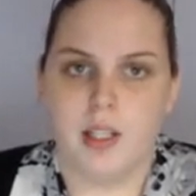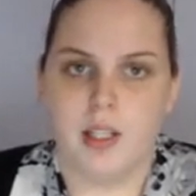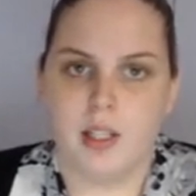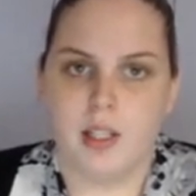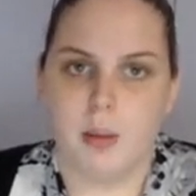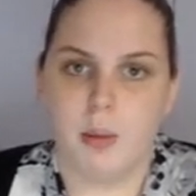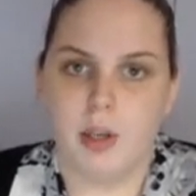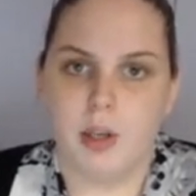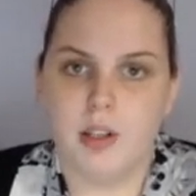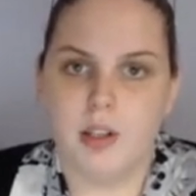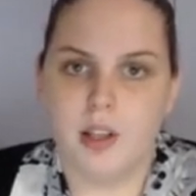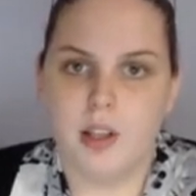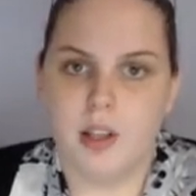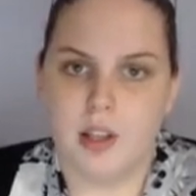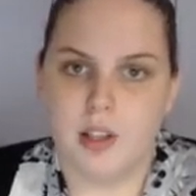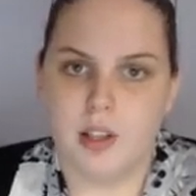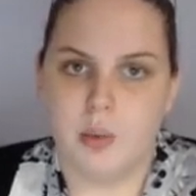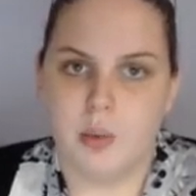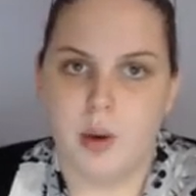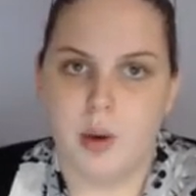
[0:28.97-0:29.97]
similar to
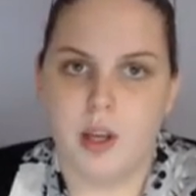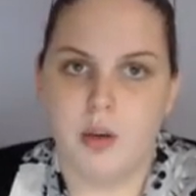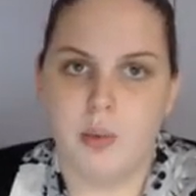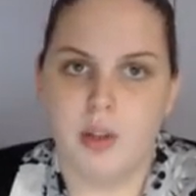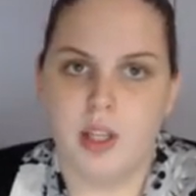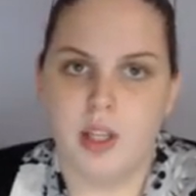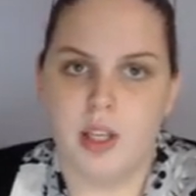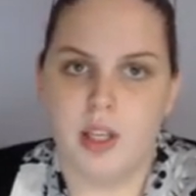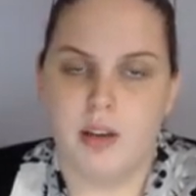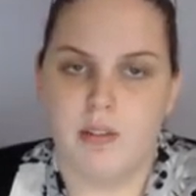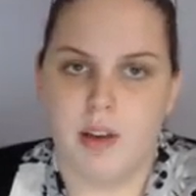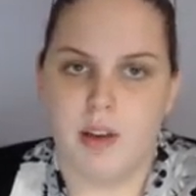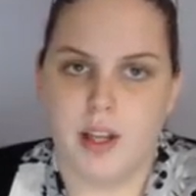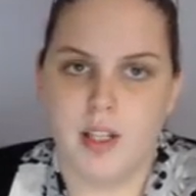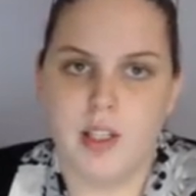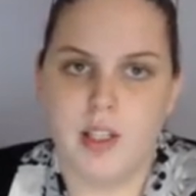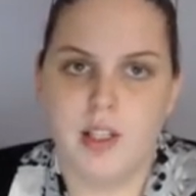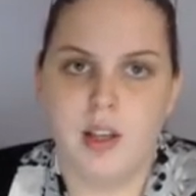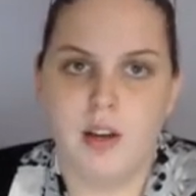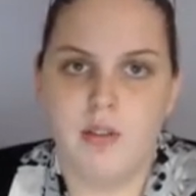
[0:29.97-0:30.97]
this one with the
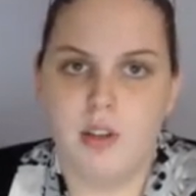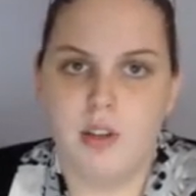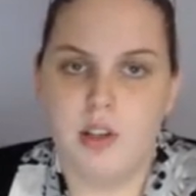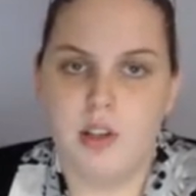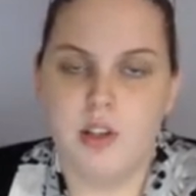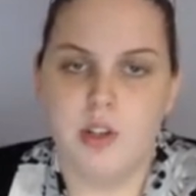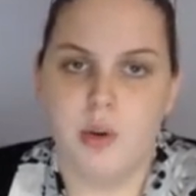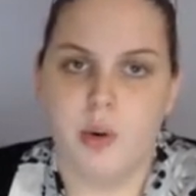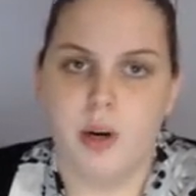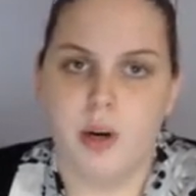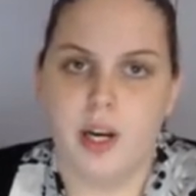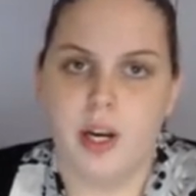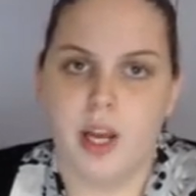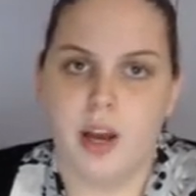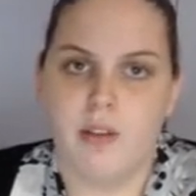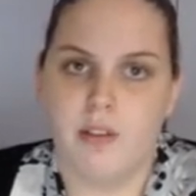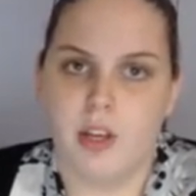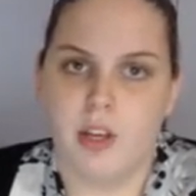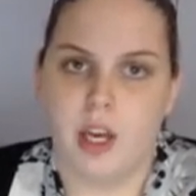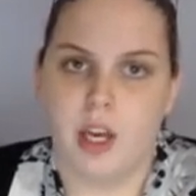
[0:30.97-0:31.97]
events of the story
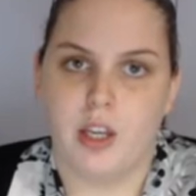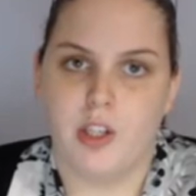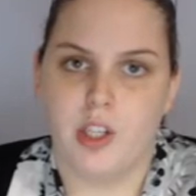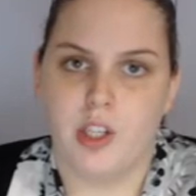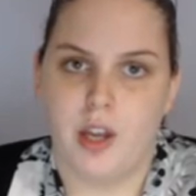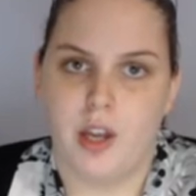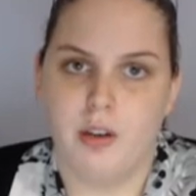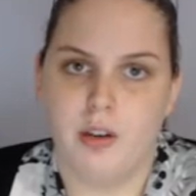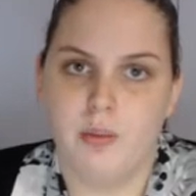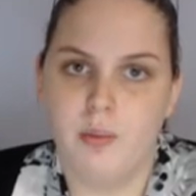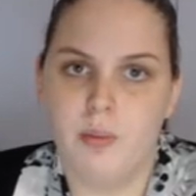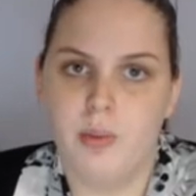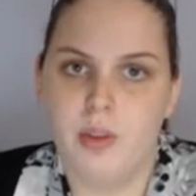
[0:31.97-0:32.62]
of Ye Shen.